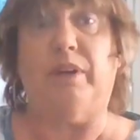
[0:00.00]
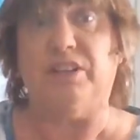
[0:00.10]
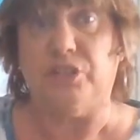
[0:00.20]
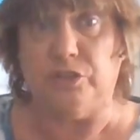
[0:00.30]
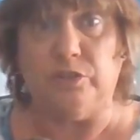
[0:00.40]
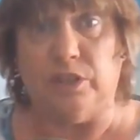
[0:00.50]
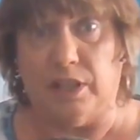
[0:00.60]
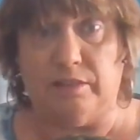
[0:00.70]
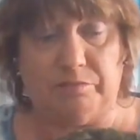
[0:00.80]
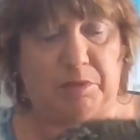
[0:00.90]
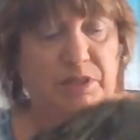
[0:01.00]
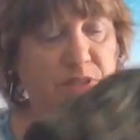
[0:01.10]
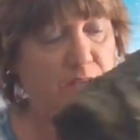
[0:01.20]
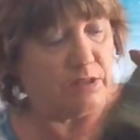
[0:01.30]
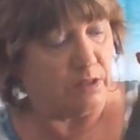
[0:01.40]
though I do love
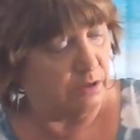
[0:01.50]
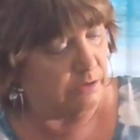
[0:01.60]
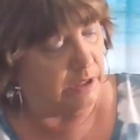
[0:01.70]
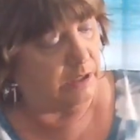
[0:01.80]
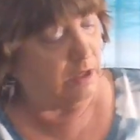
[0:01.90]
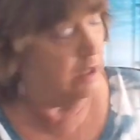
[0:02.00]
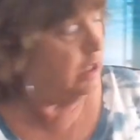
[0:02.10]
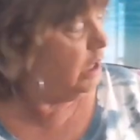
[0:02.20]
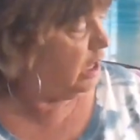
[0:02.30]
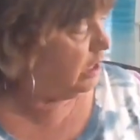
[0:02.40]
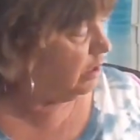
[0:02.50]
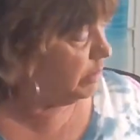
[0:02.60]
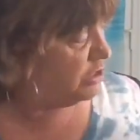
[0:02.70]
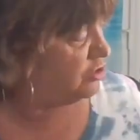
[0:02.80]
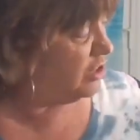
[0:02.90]
plus size clothing. Um,
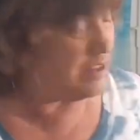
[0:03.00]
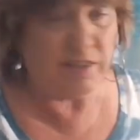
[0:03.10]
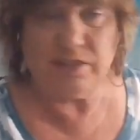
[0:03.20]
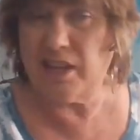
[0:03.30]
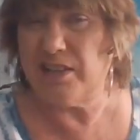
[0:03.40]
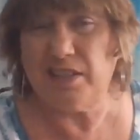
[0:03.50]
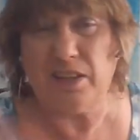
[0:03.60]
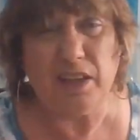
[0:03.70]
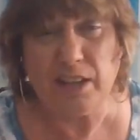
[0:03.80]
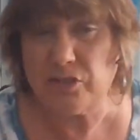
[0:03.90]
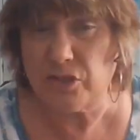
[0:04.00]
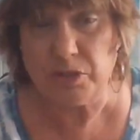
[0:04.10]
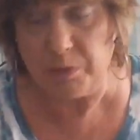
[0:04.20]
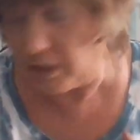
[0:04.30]
in dresses, I sell extra